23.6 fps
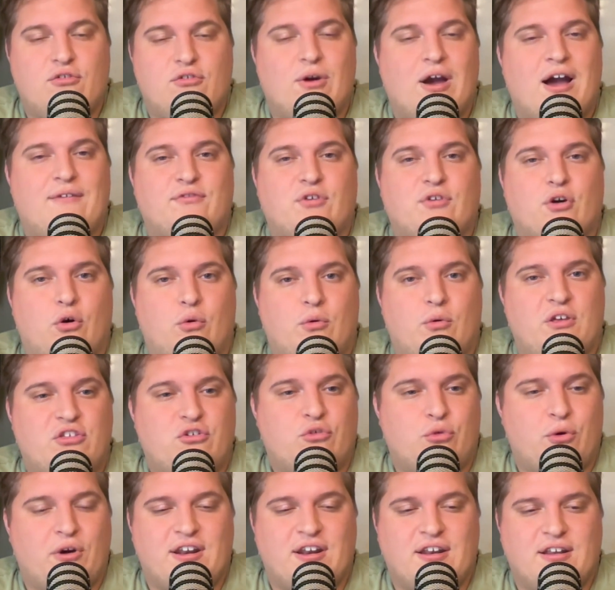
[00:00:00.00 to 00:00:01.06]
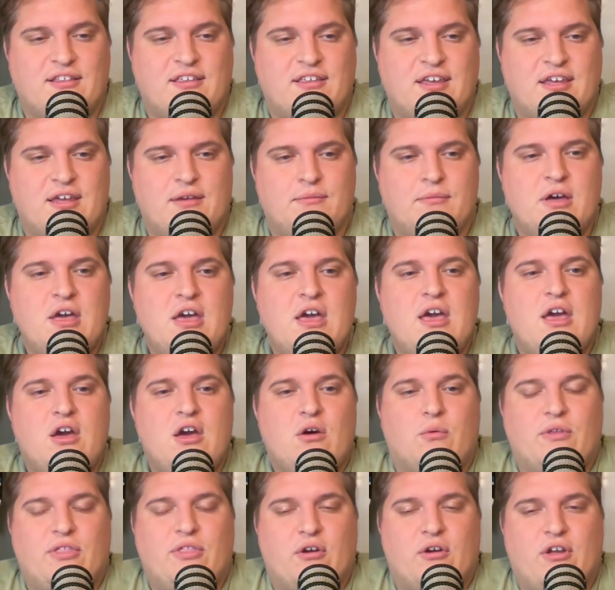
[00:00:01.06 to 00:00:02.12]
You have to always credit a team
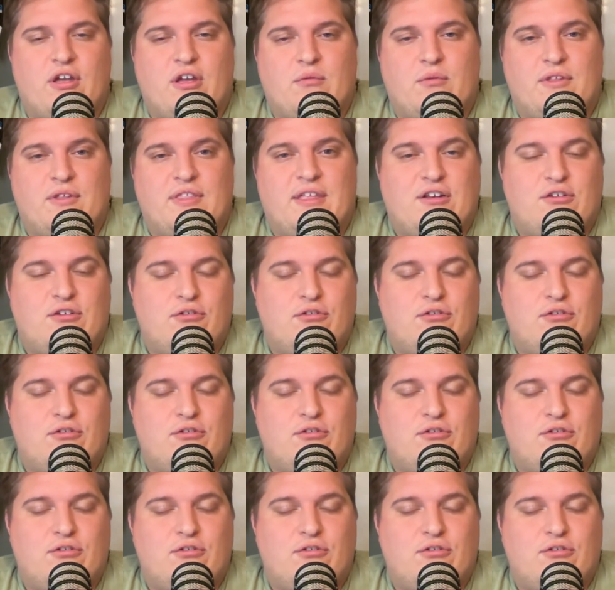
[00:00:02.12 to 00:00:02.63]
when they